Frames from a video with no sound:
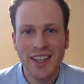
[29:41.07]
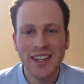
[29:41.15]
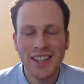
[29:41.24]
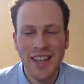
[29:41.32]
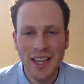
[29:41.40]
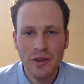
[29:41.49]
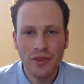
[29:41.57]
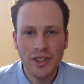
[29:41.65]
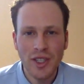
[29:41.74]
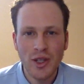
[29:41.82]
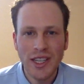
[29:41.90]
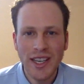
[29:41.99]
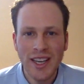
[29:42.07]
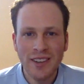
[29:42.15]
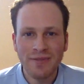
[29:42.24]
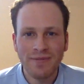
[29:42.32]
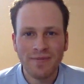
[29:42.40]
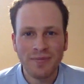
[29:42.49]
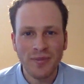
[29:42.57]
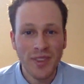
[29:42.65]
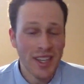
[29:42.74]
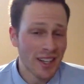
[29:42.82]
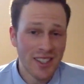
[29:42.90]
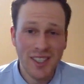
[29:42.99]
Thank you for tuning in,
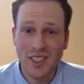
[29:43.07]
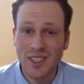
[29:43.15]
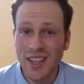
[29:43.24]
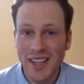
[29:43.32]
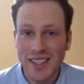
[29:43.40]
and I'll see you guys